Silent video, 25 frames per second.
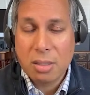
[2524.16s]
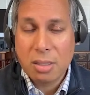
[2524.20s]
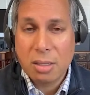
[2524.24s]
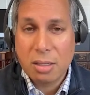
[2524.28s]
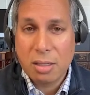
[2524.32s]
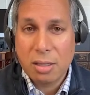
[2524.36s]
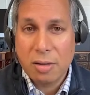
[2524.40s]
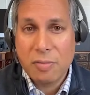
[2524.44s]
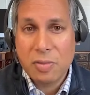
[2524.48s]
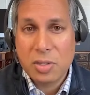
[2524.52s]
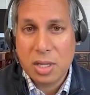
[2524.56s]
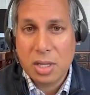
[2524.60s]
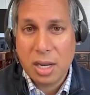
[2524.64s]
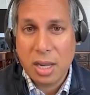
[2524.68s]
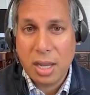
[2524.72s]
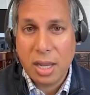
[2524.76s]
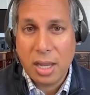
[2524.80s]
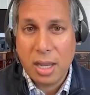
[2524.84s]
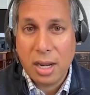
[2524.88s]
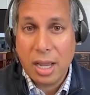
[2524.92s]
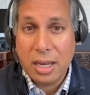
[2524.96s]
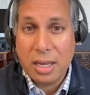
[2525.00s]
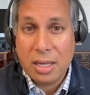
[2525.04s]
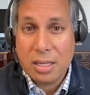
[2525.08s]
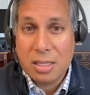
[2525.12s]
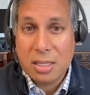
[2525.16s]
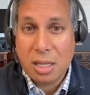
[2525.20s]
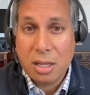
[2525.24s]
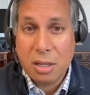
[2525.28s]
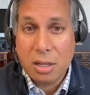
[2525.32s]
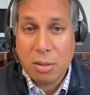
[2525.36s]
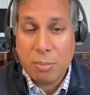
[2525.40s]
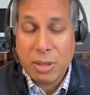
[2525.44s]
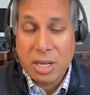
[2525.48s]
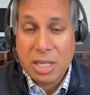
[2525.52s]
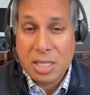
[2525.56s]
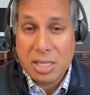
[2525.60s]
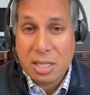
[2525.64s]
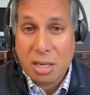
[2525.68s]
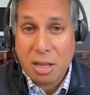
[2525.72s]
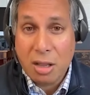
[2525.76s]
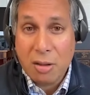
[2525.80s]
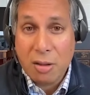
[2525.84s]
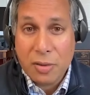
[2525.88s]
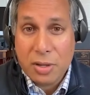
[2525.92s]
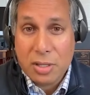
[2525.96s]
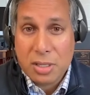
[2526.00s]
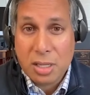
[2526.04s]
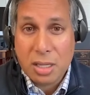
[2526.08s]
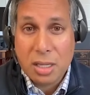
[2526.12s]
live today? And I can tell you myself
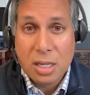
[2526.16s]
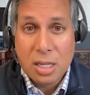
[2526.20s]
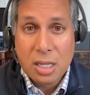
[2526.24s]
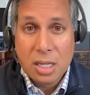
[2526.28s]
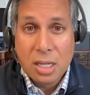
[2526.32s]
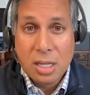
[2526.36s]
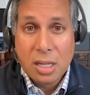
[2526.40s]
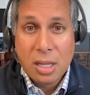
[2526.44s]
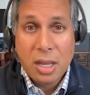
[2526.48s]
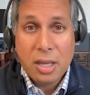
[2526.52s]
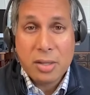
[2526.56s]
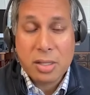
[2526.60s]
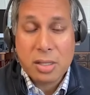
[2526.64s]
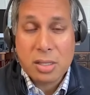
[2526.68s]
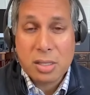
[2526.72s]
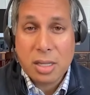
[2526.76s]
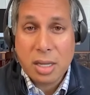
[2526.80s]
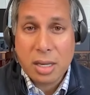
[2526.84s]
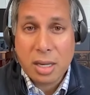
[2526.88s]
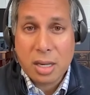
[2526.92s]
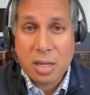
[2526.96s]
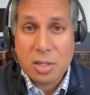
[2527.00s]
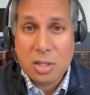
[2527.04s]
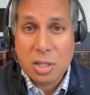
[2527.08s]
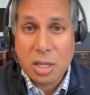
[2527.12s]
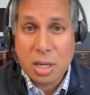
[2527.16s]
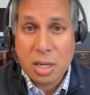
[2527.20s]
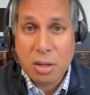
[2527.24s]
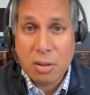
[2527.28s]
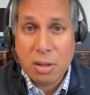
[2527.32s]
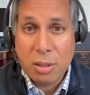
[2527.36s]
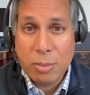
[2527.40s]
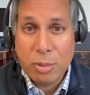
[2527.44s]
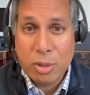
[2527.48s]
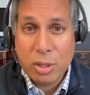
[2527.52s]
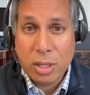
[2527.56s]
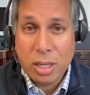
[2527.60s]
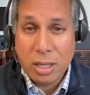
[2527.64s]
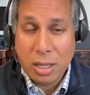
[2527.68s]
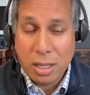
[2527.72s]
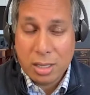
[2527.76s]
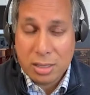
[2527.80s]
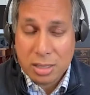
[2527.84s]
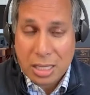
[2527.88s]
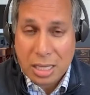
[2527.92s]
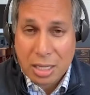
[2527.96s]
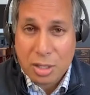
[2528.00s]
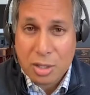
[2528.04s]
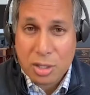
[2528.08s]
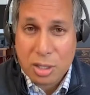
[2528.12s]
as a as a second generation a
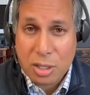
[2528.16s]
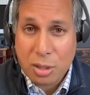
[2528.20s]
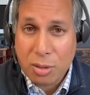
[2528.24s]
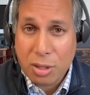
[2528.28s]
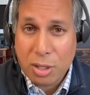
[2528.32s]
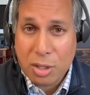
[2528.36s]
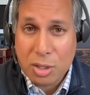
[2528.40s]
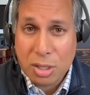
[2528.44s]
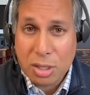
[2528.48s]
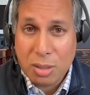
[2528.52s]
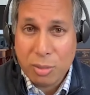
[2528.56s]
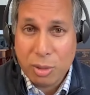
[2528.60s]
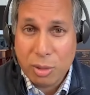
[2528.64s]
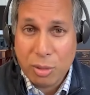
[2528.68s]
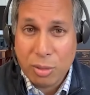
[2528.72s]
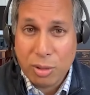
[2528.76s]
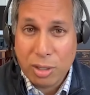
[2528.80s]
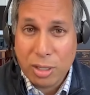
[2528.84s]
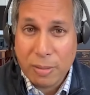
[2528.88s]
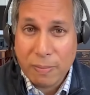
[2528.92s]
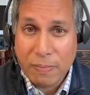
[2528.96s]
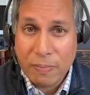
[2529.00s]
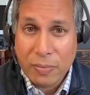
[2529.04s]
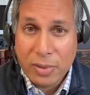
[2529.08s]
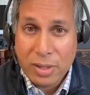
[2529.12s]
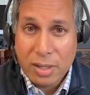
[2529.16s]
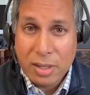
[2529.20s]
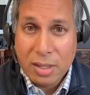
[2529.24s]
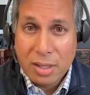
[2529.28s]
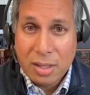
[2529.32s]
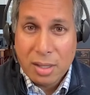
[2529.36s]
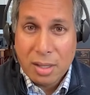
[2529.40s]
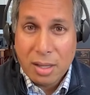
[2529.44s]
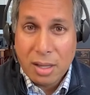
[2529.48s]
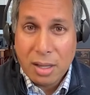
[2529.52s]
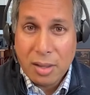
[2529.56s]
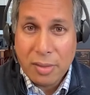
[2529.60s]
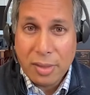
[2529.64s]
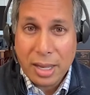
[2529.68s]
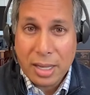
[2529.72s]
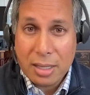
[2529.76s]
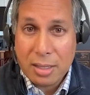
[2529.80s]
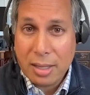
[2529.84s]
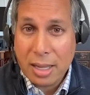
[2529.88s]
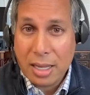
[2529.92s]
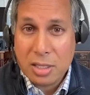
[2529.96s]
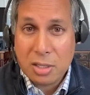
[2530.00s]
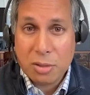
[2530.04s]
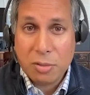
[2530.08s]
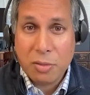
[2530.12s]
second generation immigrant, uh, that
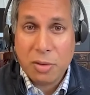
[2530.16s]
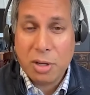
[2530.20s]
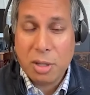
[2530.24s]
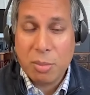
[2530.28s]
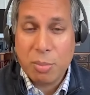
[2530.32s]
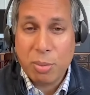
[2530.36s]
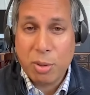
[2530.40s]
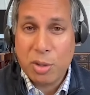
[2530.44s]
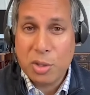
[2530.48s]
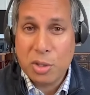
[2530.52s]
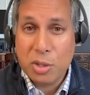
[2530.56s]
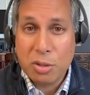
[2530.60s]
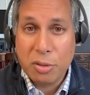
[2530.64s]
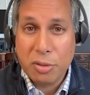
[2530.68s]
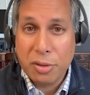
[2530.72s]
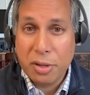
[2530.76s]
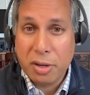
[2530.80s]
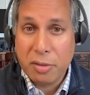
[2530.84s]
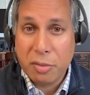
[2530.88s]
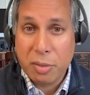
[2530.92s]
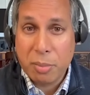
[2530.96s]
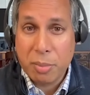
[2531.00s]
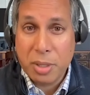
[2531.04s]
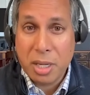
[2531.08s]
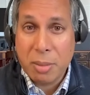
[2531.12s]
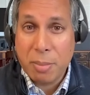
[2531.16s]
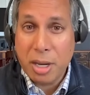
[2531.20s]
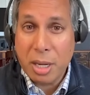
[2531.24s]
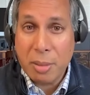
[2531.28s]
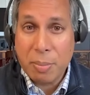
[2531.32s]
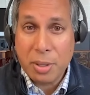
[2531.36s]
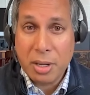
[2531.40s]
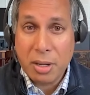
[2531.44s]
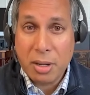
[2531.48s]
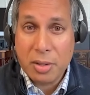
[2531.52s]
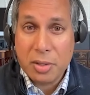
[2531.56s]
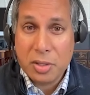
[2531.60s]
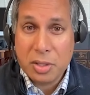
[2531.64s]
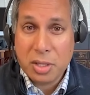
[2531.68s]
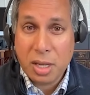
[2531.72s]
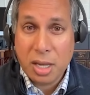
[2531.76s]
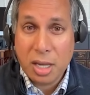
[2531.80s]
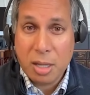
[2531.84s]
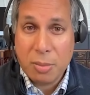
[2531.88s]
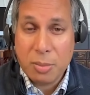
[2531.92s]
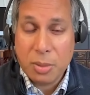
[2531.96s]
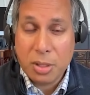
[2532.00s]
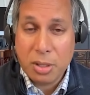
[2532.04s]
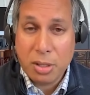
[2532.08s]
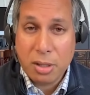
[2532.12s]
that's a very personal thing for me. My parents
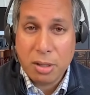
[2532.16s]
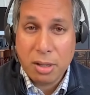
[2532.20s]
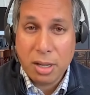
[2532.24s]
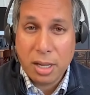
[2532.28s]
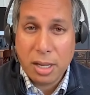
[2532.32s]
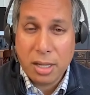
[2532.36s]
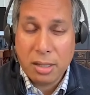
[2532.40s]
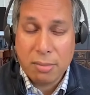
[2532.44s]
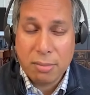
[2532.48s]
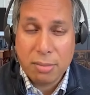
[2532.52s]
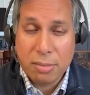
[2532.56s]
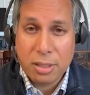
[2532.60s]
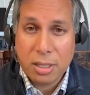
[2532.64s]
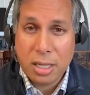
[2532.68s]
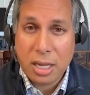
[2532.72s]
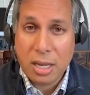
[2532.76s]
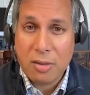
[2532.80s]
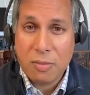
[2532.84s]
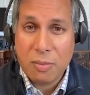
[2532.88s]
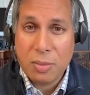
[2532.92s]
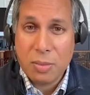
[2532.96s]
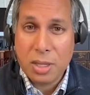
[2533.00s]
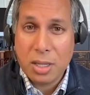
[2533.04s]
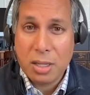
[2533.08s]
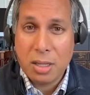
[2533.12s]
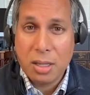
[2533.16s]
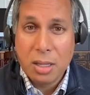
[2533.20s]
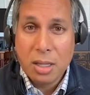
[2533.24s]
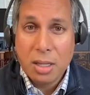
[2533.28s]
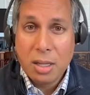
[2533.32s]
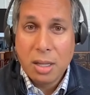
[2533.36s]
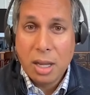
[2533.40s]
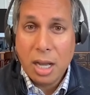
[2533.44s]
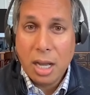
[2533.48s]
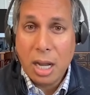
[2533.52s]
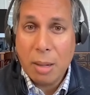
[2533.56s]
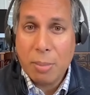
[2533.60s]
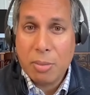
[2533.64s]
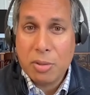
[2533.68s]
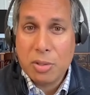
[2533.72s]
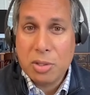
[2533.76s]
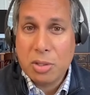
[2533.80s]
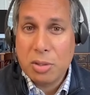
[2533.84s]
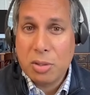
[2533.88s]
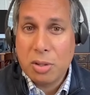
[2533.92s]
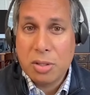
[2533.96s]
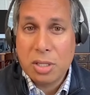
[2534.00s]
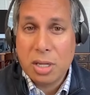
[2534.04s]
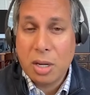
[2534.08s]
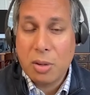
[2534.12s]
came here and gave me
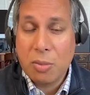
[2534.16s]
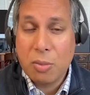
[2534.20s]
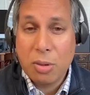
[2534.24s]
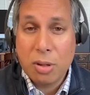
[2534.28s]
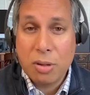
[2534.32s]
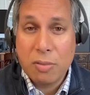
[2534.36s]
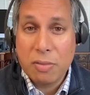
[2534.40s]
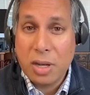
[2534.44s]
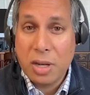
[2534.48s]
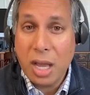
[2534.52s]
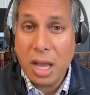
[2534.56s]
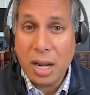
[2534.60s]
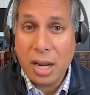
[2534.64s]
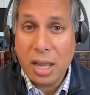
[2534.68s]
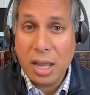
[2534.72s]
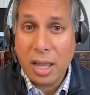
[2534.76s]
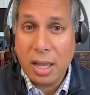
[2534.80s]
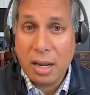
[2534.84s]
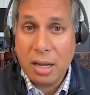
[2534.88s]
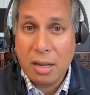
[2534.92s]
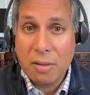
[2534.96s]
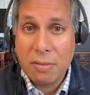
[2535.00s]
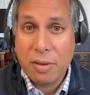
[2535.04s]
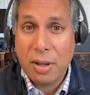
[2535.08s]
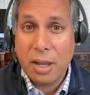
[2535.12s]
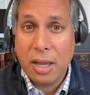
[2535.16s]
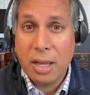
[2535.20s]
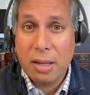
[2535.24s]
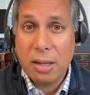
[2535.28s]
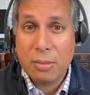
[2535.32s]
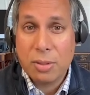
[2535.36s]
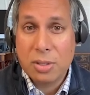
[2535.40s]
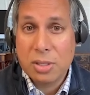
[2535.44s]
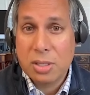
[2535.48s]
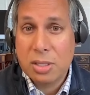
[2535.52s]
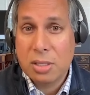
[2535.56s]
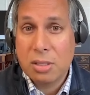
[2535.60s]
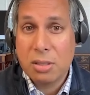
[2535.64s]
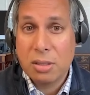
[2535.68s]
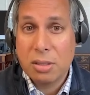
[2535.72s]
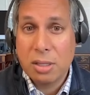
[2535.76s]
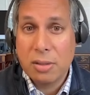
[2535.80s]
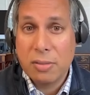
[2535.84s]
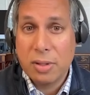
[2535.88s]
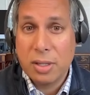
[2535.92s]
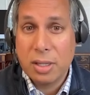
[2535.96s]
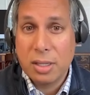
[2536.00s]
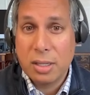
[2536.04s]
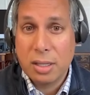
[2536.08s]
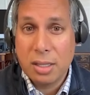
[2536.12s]
opportunities that I would have not had if I were still
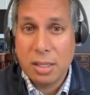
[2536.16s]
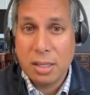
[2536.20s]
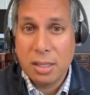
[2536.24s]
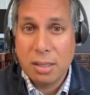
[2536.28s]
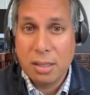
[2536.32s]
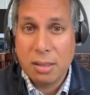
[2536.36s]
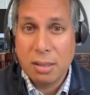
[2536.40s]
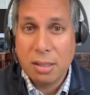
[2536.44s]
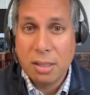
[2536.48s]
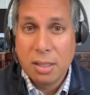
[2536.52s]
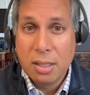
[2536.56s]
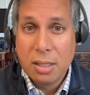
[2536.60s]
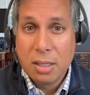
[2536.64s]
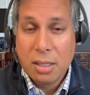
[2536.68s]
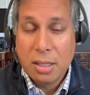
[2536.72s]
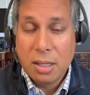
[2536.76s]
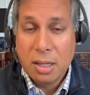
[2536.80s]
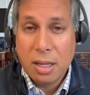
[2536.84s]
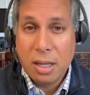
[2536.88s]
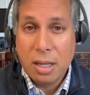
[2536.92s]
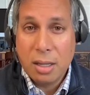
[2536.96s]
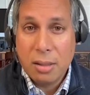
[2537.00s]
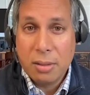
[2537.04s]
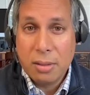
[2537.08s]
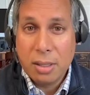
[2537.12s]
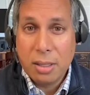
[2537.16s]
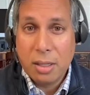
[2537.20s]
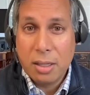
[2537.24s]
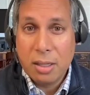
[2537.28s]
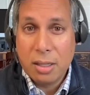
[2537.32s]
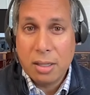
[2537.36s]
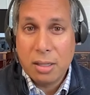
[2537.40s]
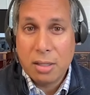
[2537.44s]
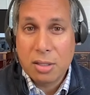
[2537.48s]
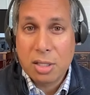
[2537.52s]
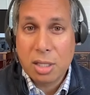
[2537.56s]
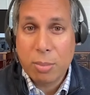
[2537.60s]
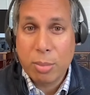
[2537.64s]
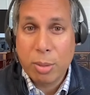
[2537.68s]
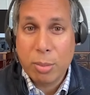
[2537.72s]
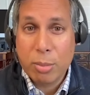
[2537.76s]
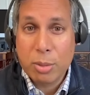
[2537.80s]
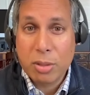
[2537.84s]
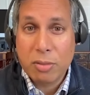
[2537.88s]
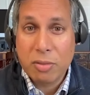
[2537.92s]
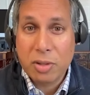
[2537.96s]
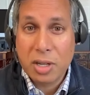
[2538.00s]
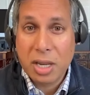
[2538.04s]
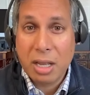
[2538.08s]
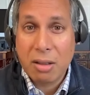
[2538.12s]
living in uh, uh, in the suburbs
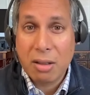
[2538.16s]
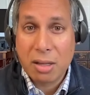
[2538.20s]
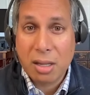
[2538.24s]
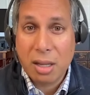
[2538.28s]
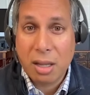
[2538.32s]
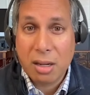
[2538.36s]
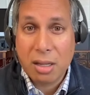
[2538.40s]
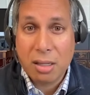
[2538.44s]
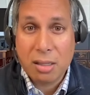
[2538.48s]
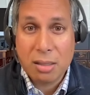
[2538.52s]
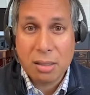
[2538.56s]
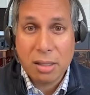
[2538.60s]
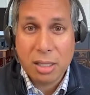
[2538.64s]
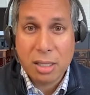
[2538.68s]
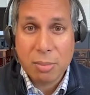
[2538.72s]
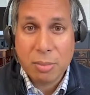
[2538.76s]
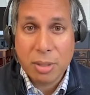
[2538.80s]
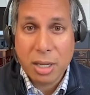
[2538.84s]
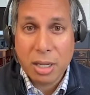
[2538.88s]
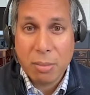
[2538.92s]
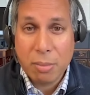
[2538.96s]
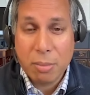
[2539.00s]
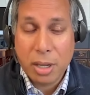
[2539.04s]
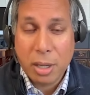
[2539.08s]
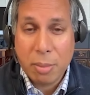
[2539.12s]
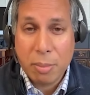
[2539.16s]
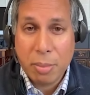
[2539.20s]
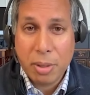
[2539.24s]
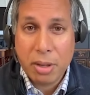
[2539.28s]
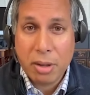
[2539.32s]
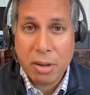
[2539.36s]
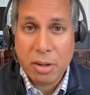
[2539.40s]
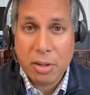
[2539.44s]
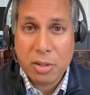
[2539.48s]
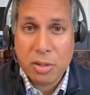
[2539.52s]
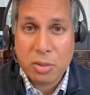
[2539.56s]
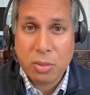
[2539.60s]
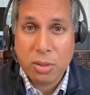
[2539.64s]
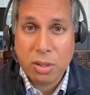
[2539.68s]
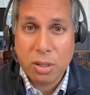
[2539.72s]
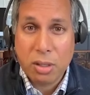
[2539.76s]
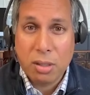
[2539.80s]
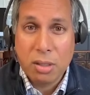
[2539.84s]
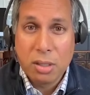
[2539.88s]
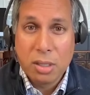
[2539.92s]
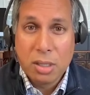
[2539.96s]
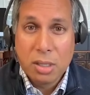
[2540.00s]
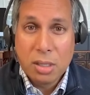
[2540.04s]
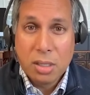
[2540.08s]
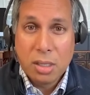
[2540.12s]
of Calcutta, like my my parents were
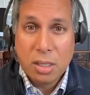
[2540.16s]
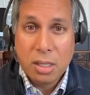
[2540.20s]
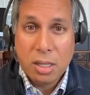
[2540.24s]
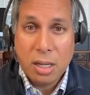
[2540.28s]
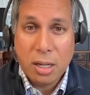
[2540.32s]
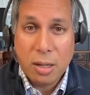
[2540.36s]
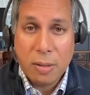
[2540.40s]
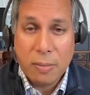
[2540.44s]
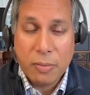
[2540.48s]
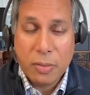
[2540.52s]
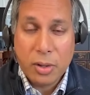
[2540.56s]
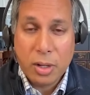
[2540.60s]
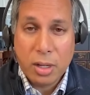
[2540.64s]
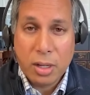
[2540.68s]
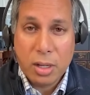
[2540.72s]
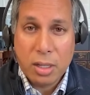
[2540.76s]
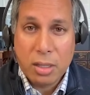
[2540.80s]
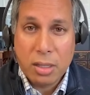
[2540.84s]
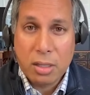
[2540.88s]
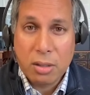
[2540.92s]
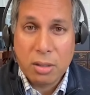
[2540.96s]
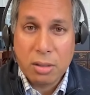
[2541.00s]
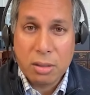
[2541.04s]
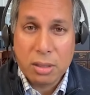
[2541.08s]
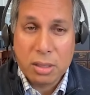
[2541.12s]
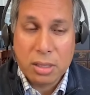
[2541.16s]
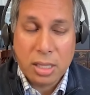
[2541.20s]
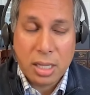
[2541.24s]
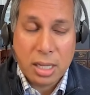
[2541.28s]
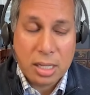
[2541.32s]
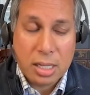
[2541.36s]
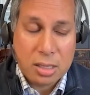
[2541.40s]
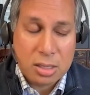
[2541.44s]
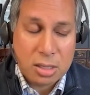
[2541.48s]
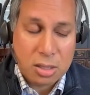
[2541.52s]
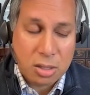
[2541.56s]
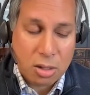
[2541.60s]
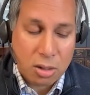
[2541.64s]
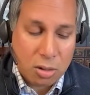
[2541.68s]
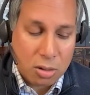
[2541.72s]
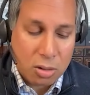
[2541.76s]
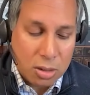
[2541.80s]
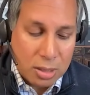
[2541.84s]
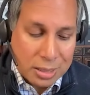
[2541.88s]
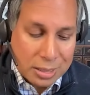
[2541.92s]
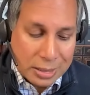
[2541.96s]
uh, uh, in the early days. So